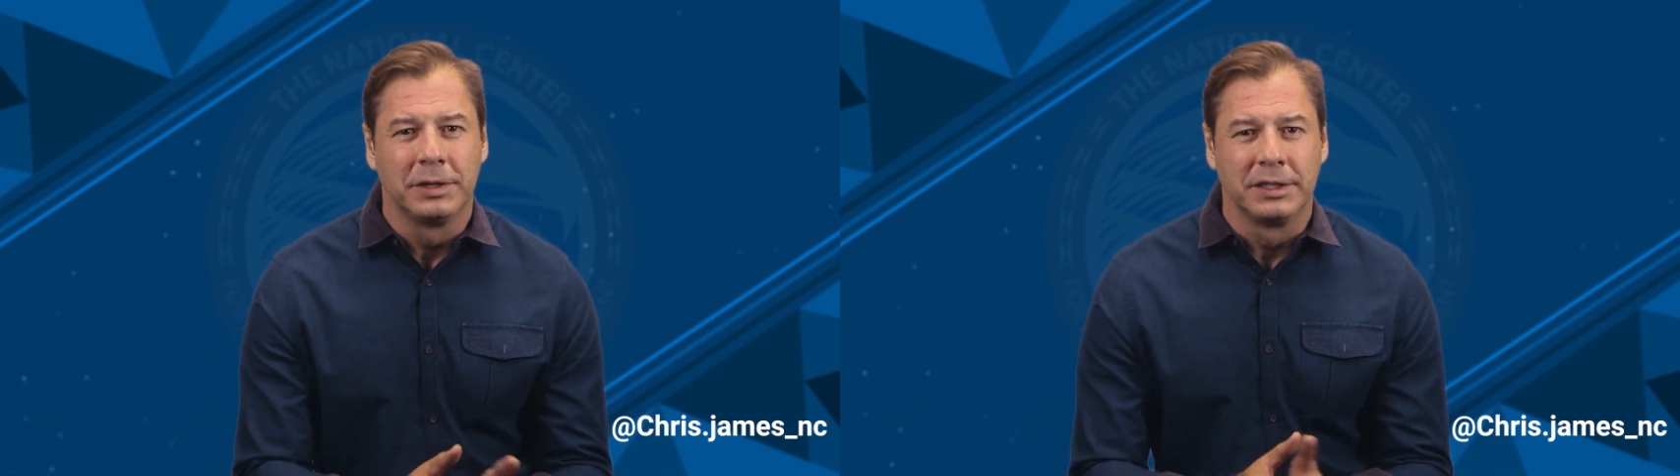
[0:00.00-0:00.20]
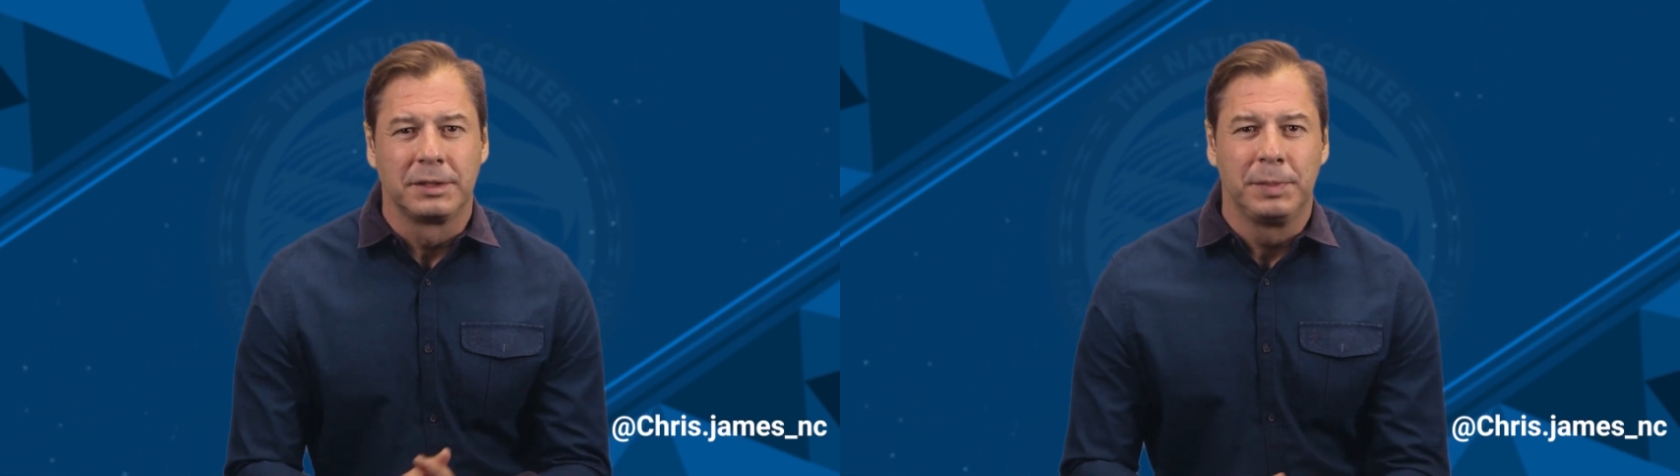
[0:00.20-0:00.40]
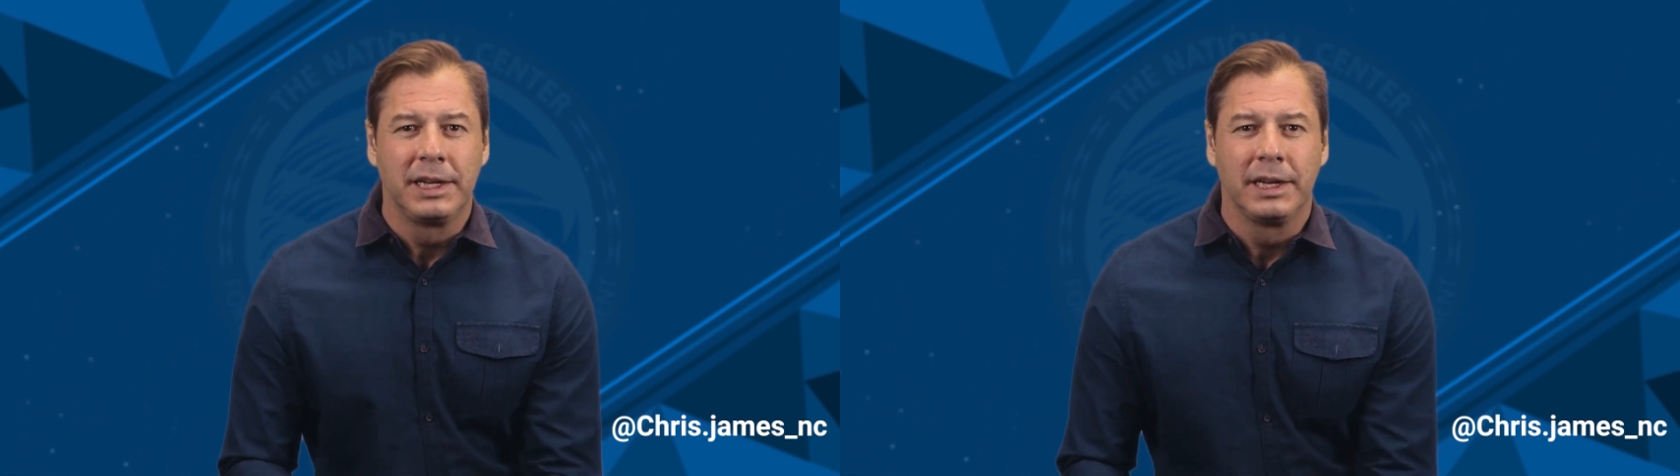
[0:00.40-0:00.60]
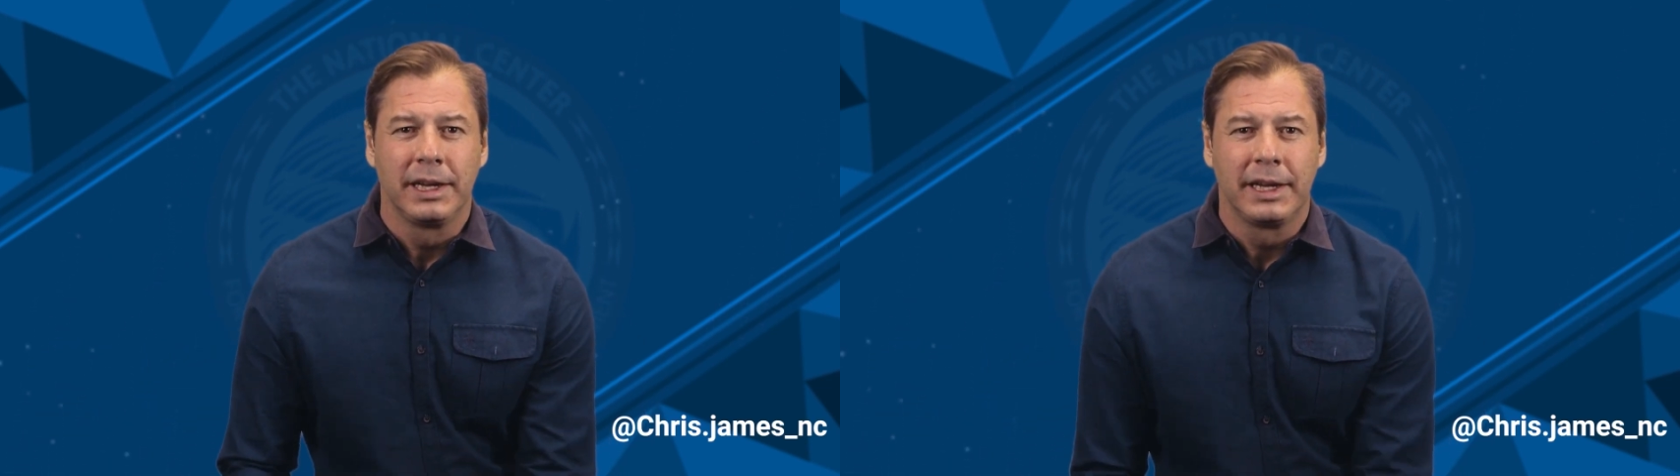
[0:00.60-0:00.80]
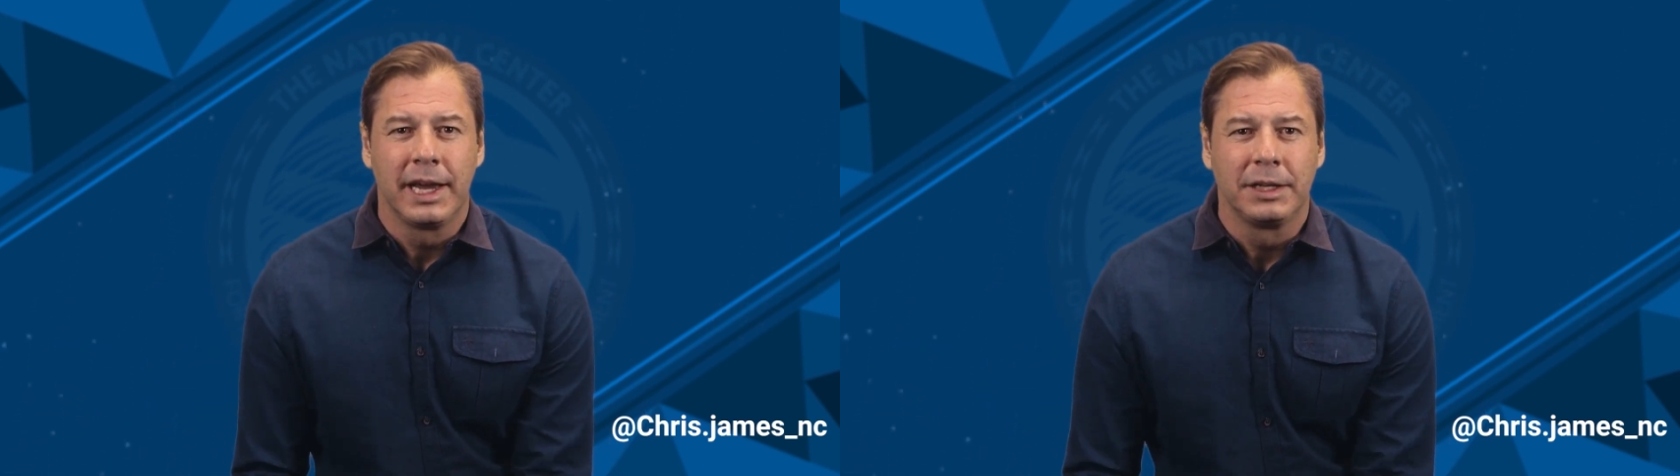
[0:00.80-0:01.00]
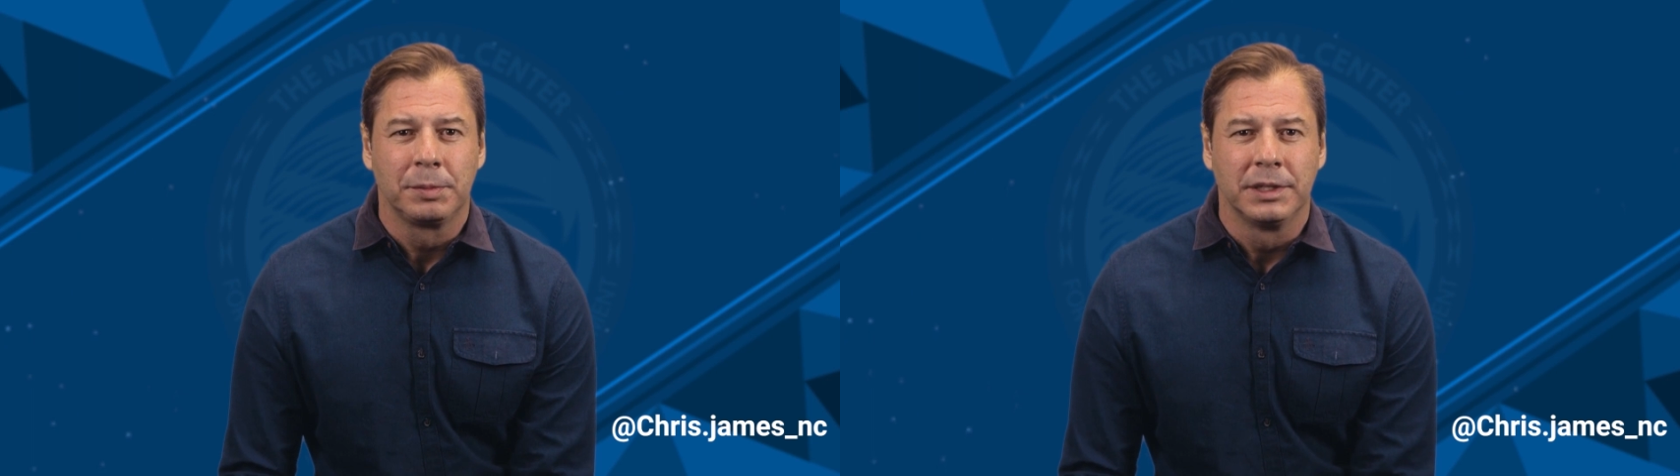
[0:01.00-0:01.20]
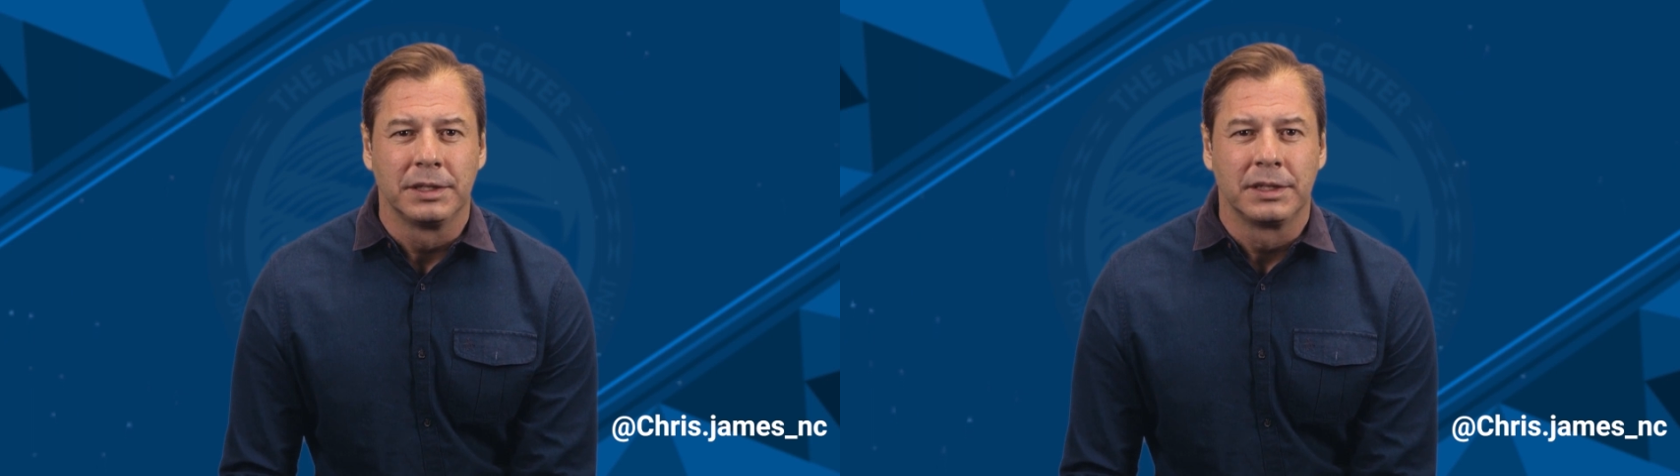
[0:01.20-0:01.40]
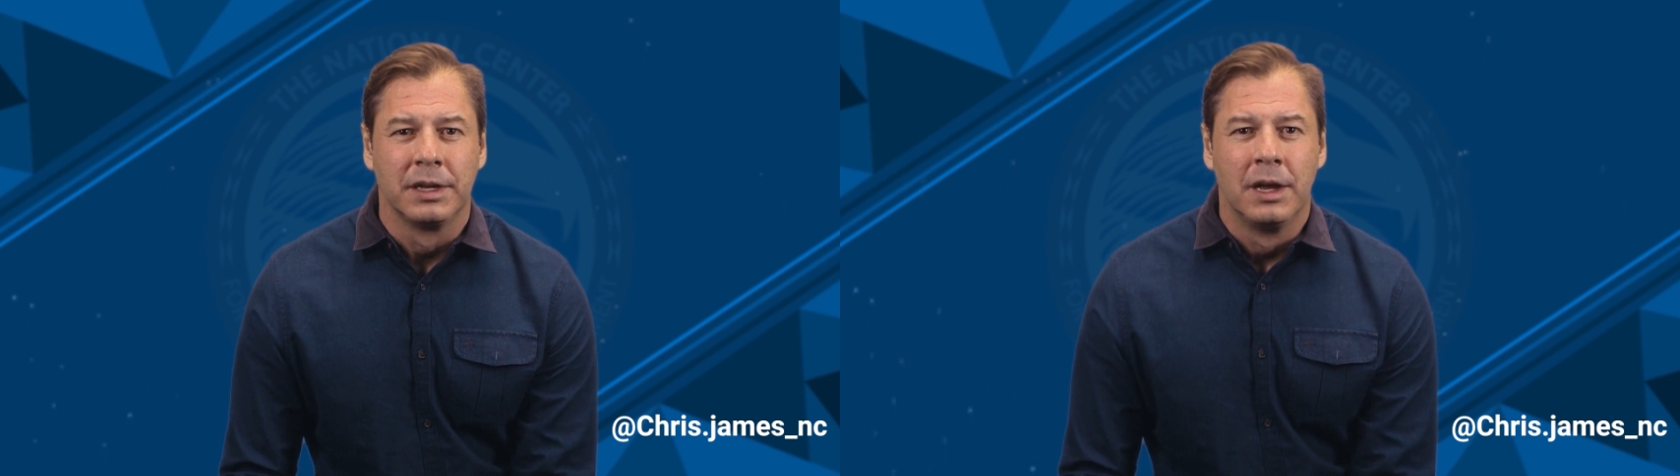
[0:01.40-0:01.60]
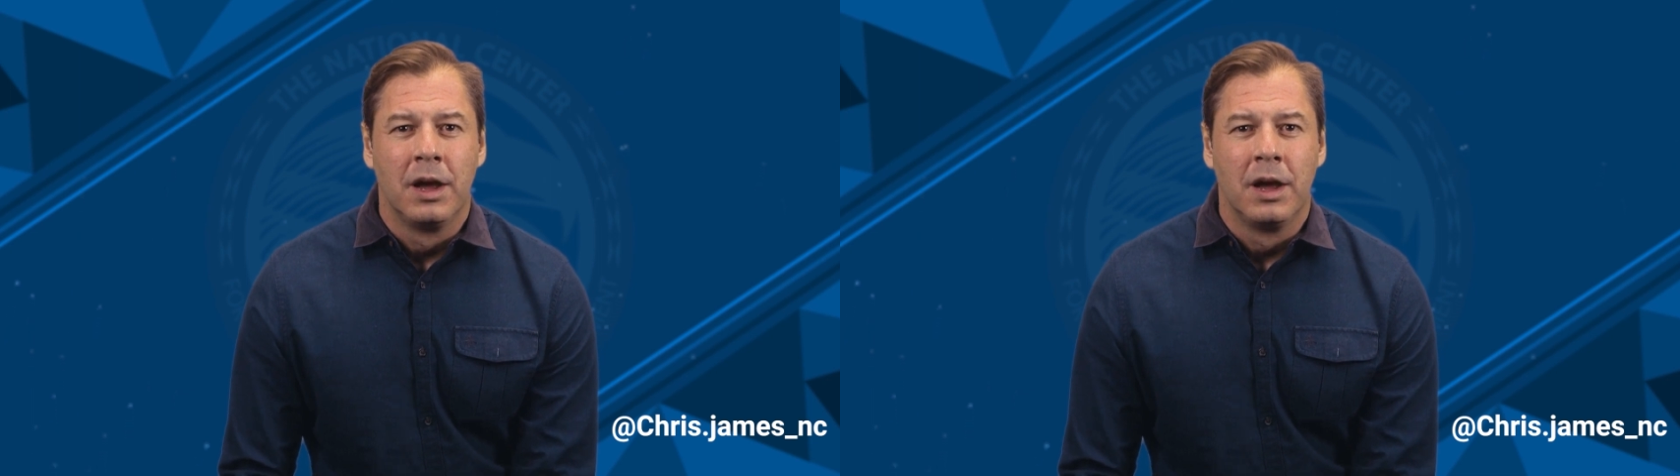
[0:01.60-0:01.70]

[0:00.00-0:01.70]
and speaking engagements,